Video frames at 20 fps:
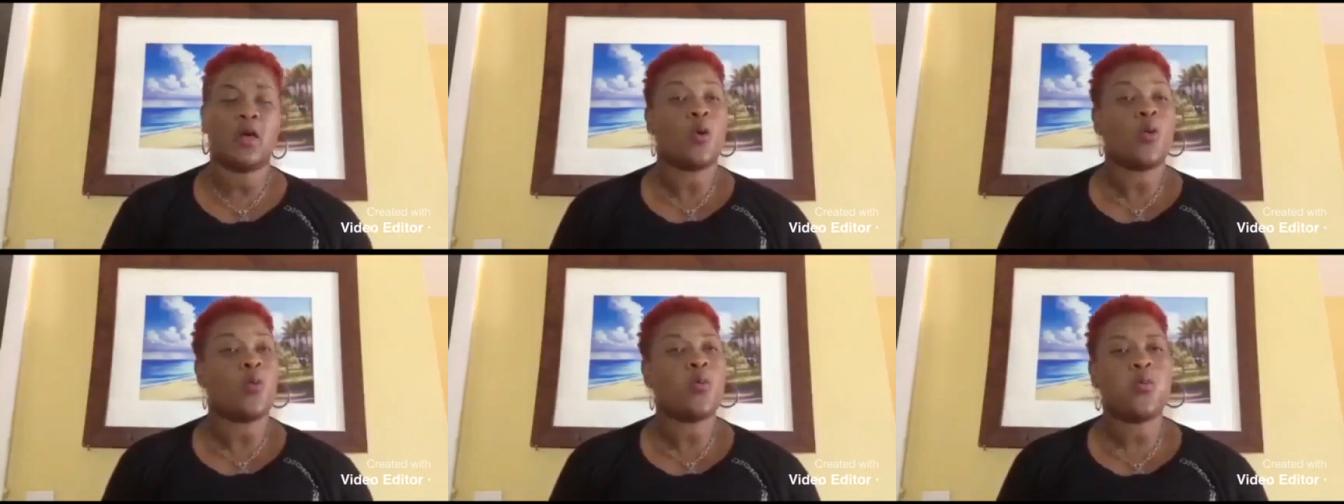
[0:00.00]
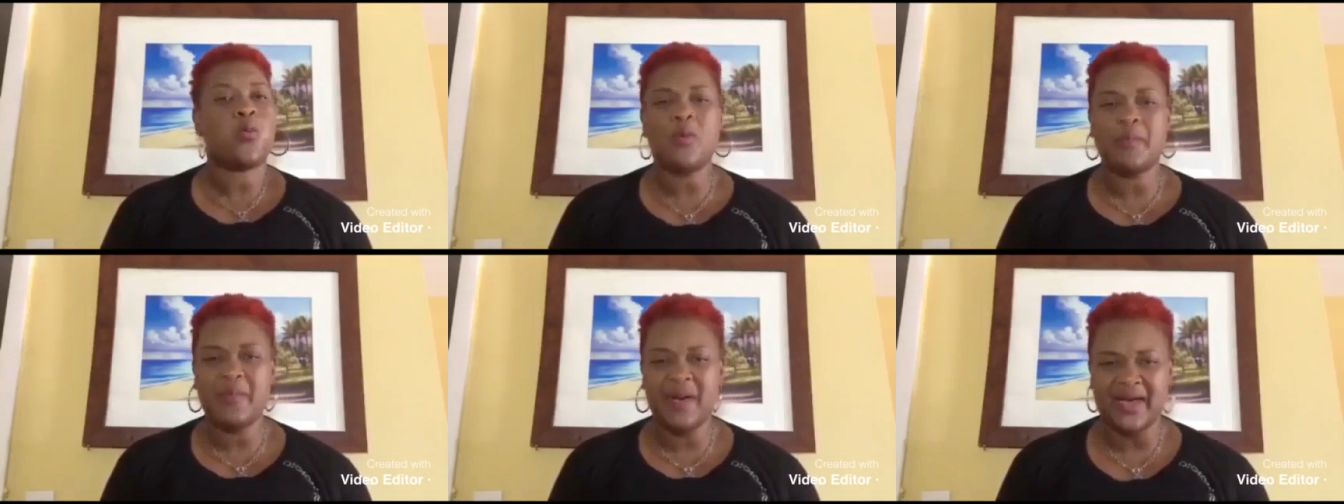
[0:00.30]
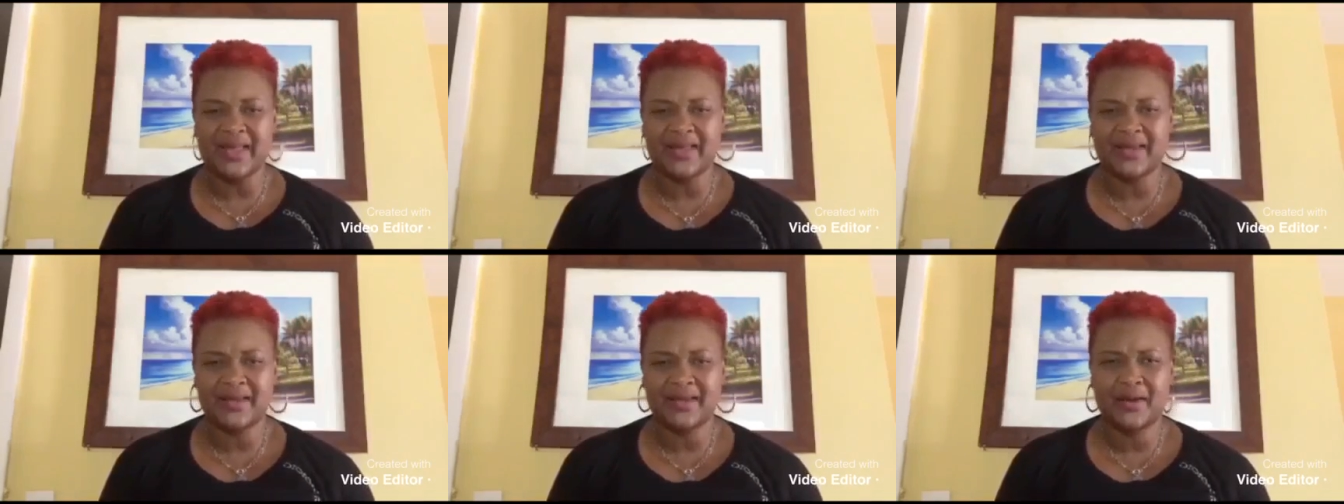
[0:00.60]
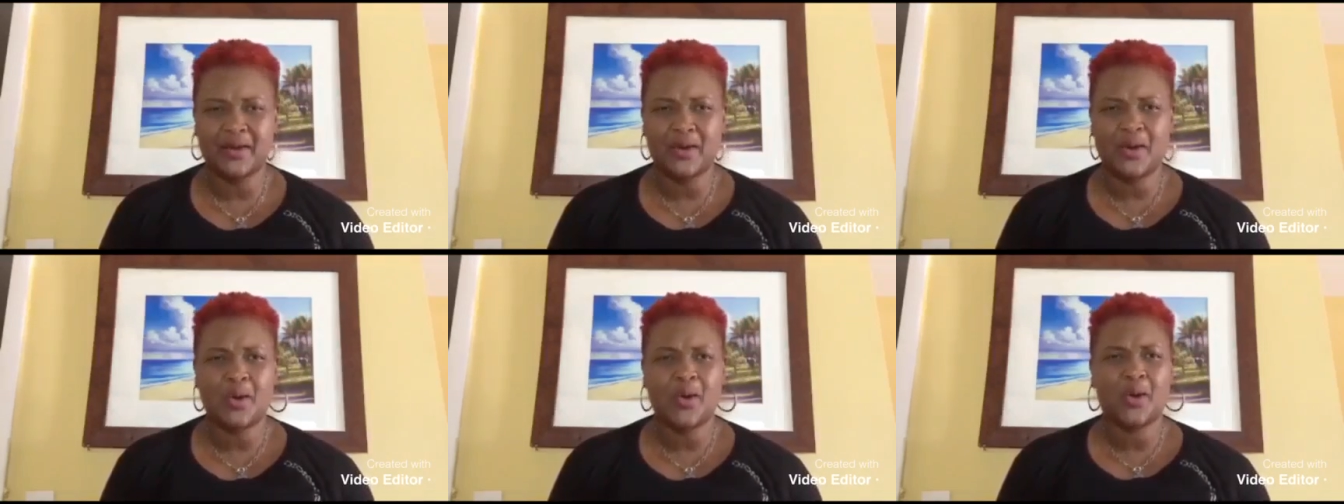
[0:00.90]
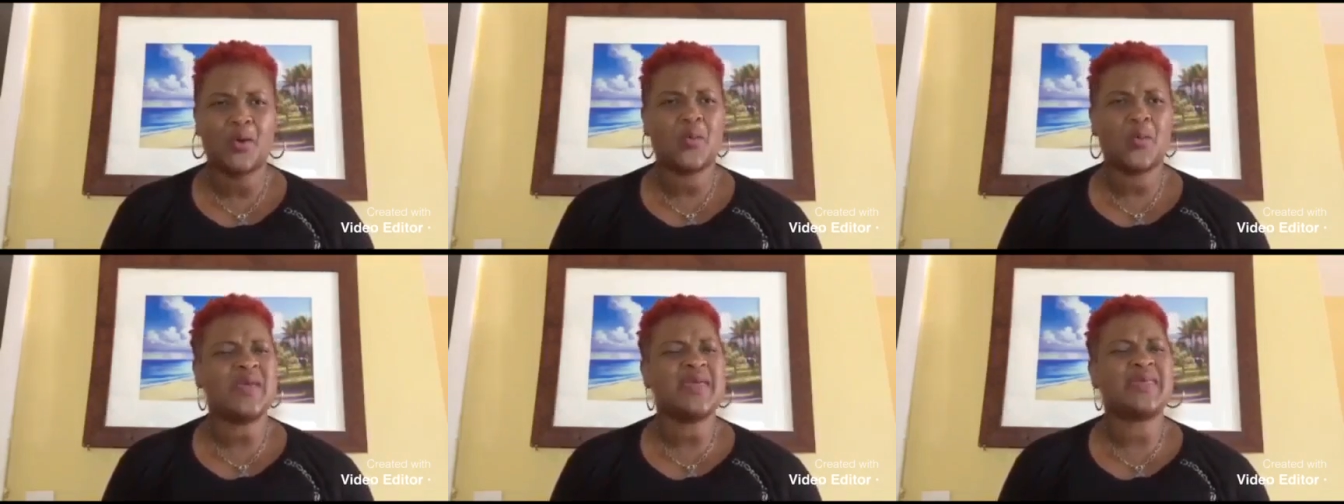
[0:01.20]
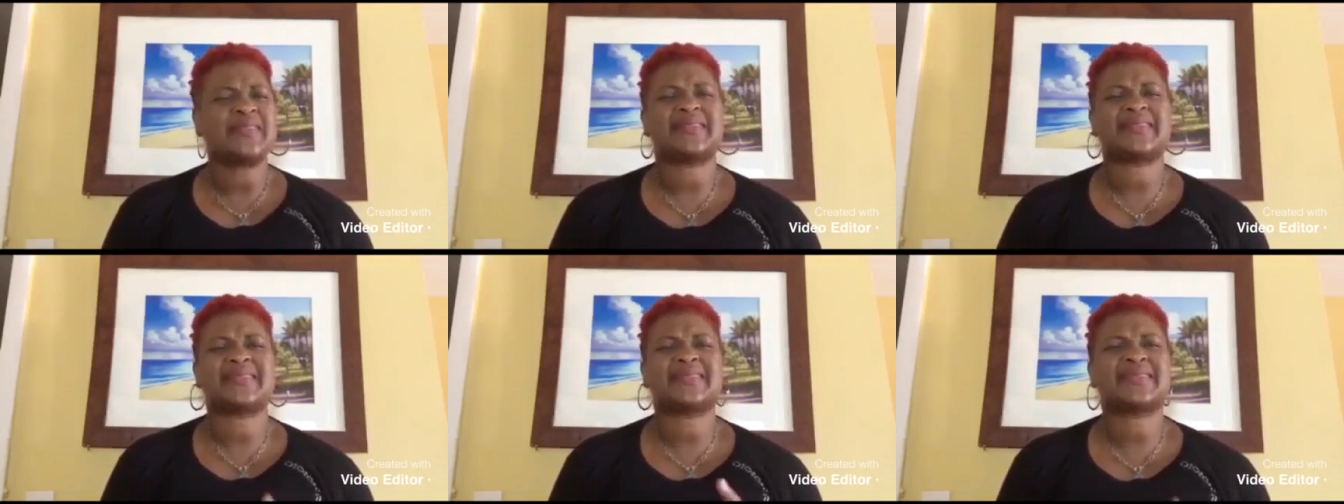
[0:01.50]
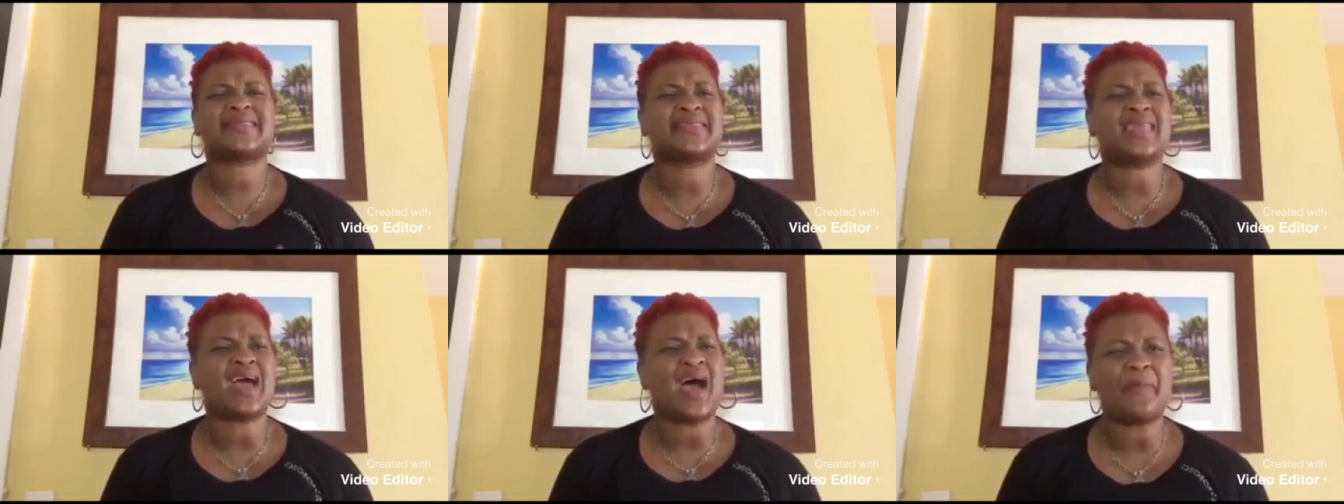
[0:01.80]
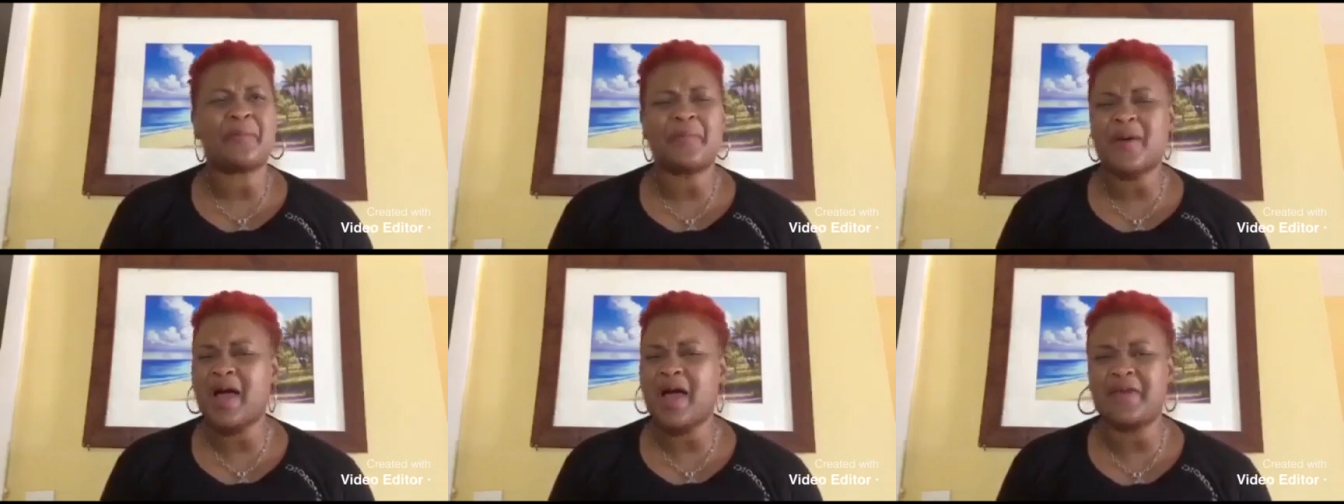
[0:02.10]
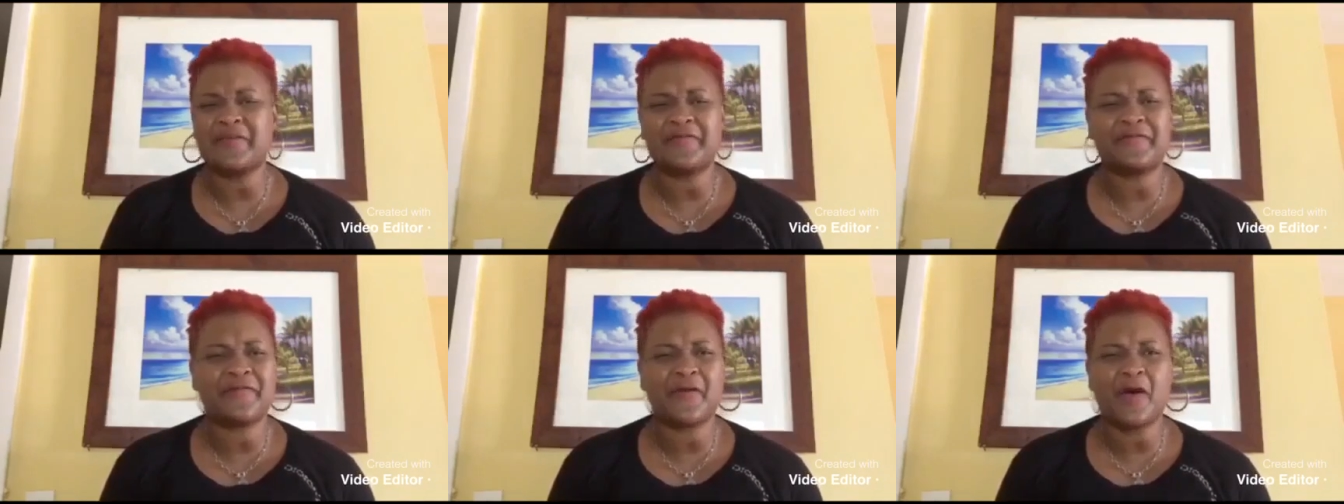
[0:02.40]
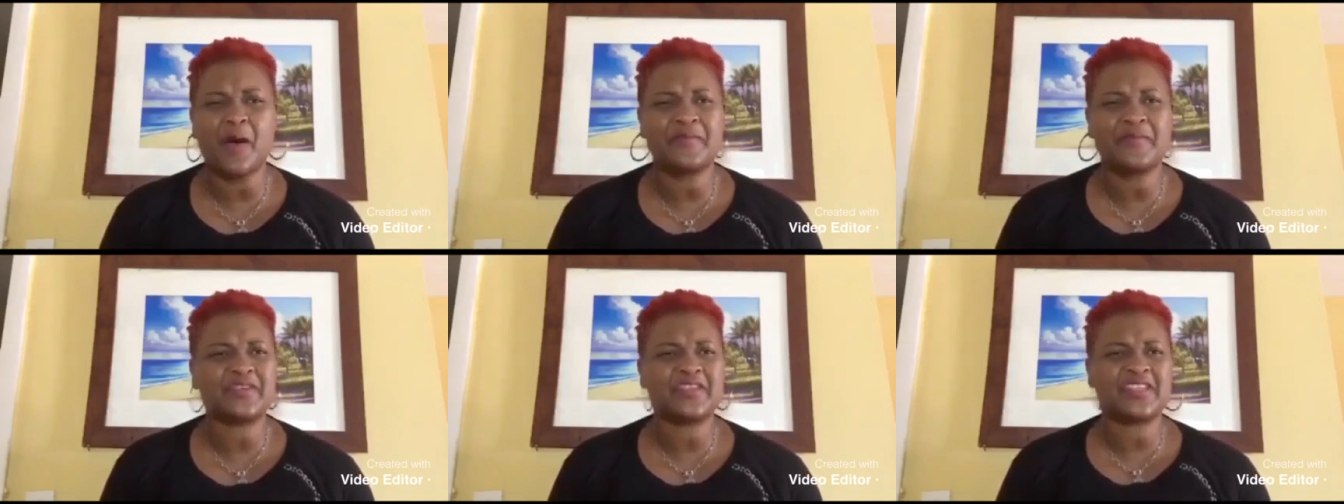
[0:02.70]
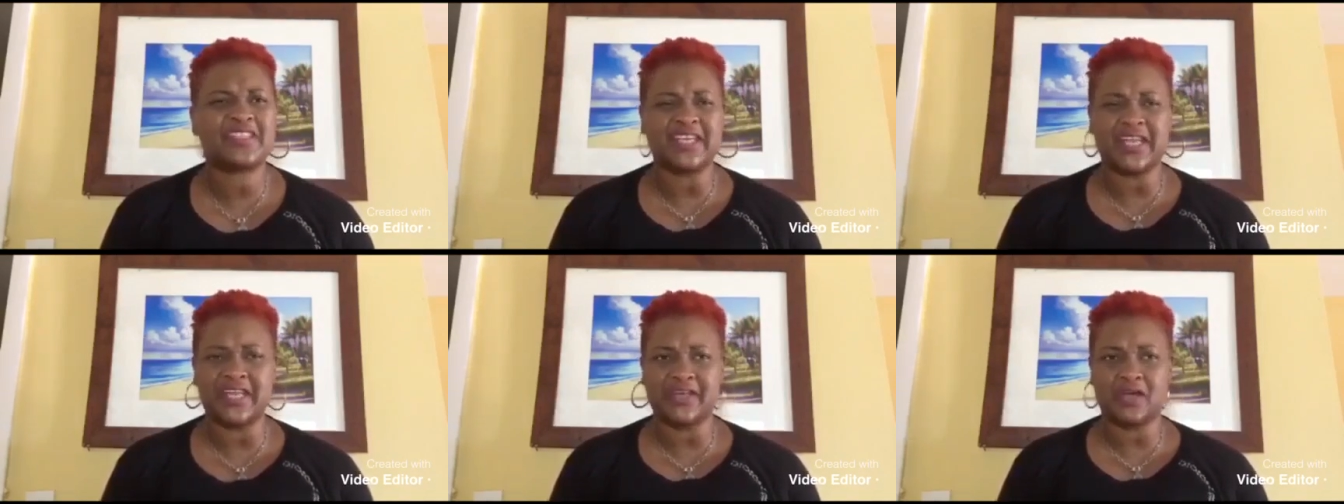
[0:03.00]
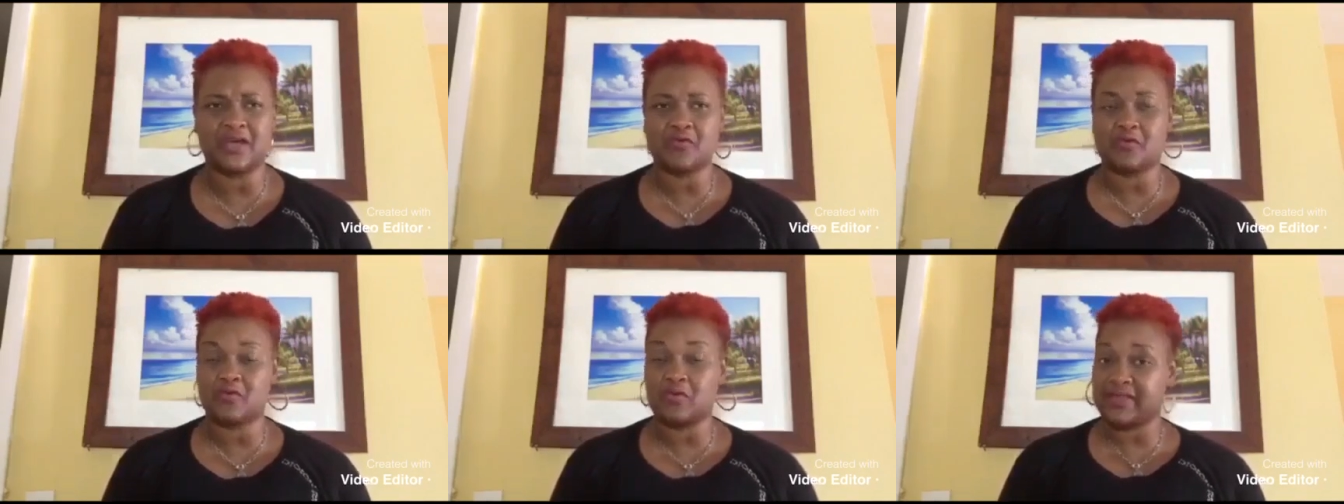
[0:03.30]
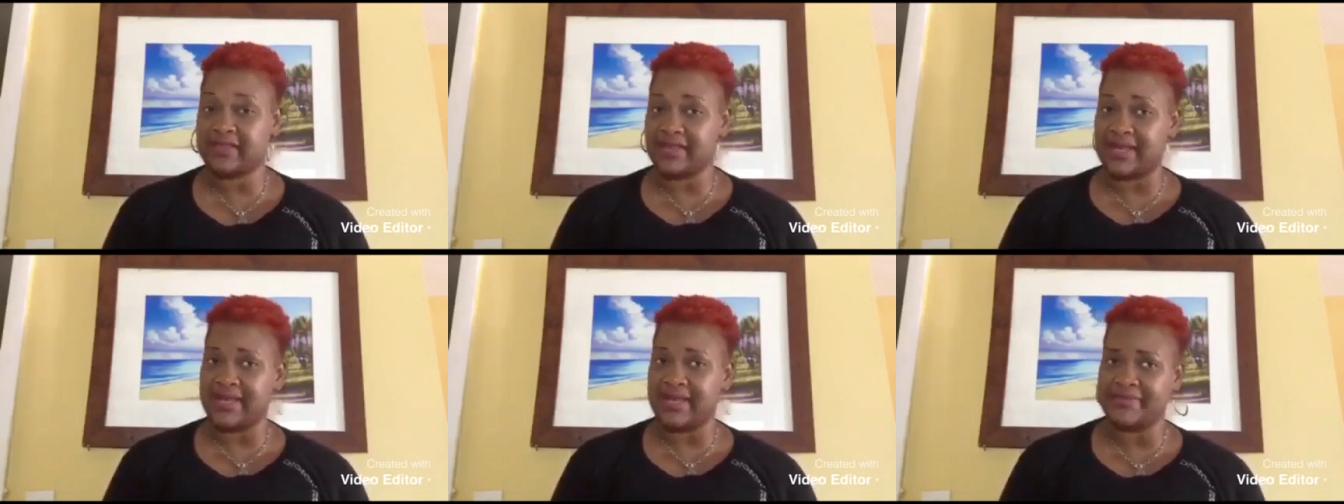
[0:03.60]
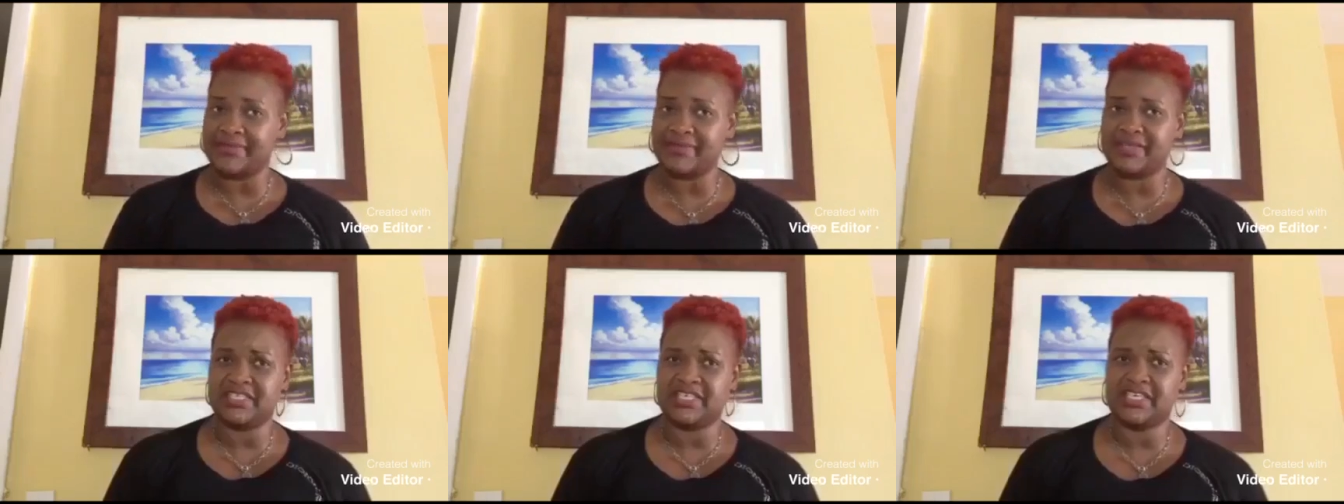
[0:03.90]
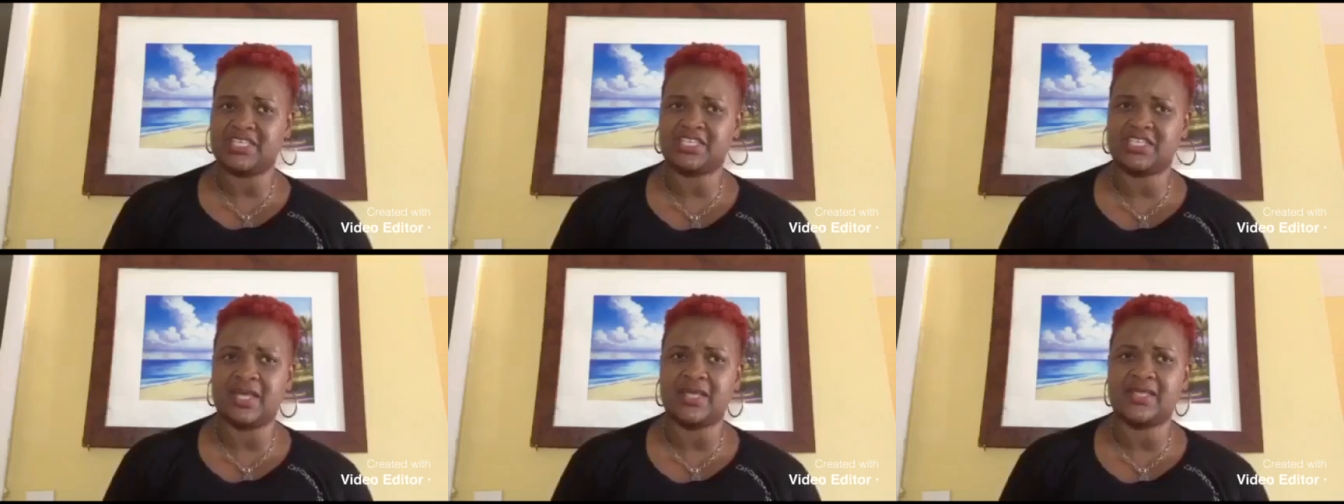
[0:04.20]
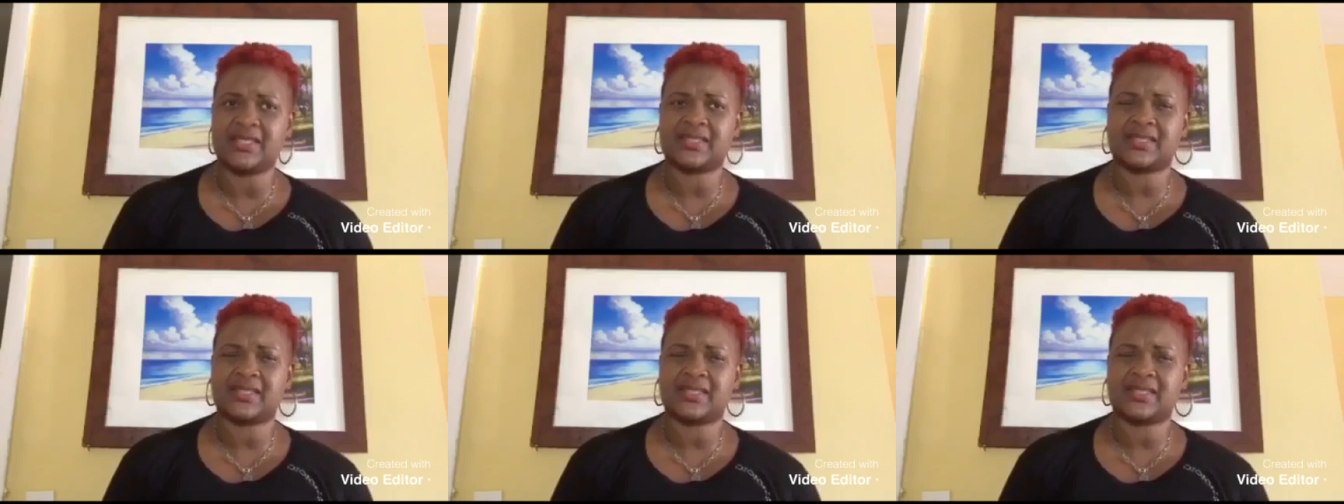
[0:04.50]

woman, we stop conform to gender roles and limitations.